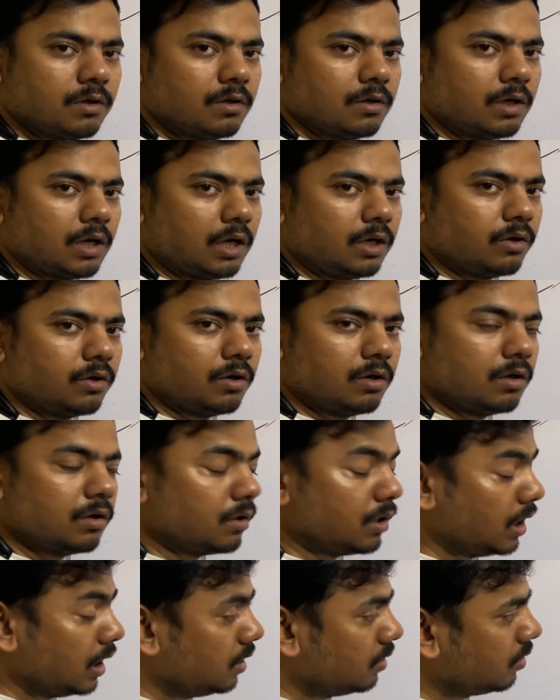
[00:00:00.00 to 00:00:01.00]

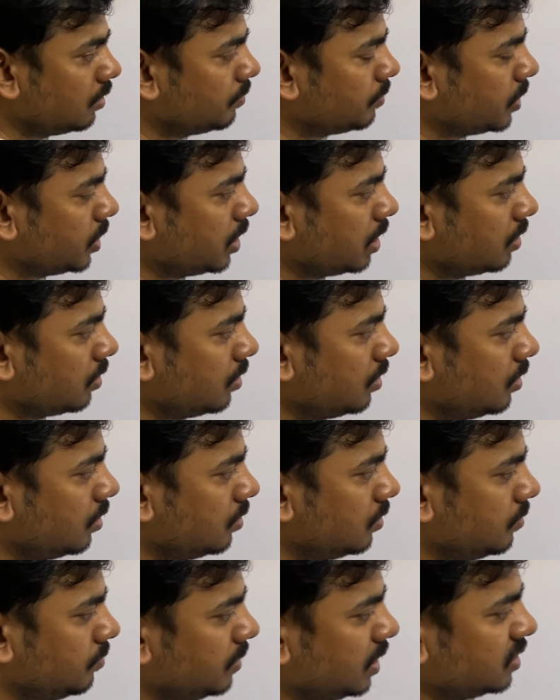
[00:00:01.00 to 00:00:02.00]
Aldol product or not,
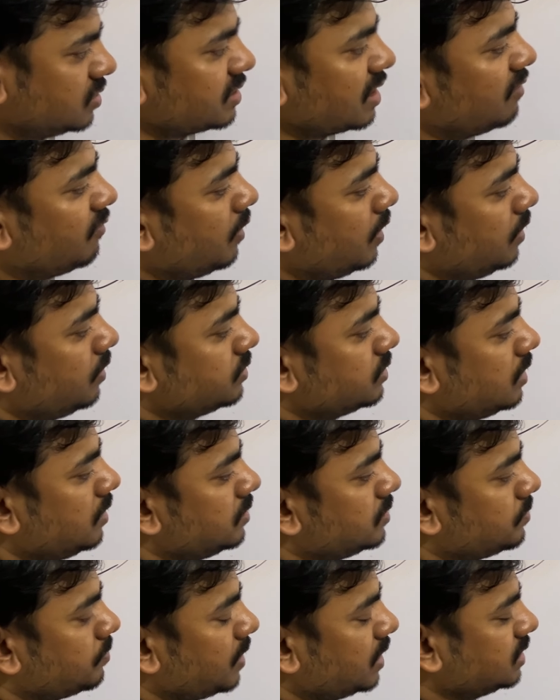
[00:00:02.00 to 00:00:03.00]
because alpha hydrogen is
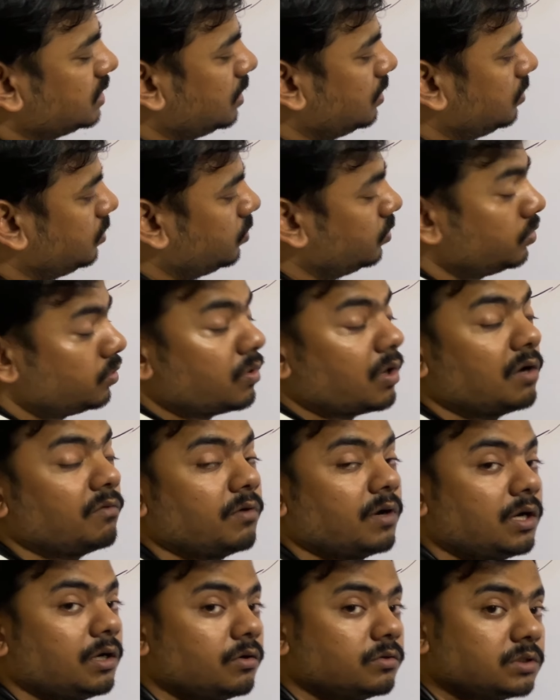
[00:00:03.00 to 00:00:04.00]
present, 2 alpha
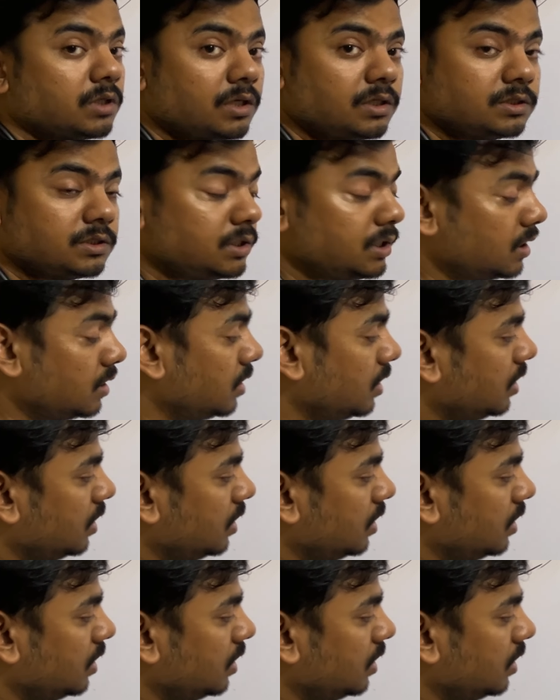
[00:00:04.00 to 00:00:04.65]
hydrogen is there,